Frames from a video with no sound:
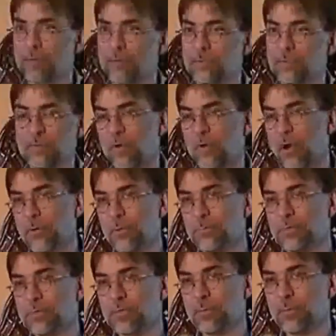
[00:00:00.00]
the
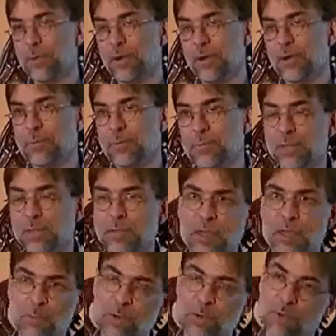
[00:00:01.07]
farms in America, but that
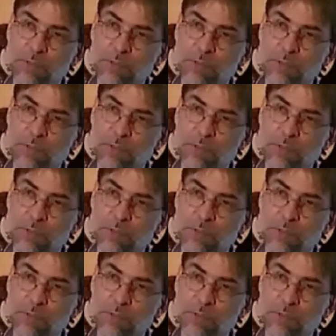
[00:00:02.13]
they would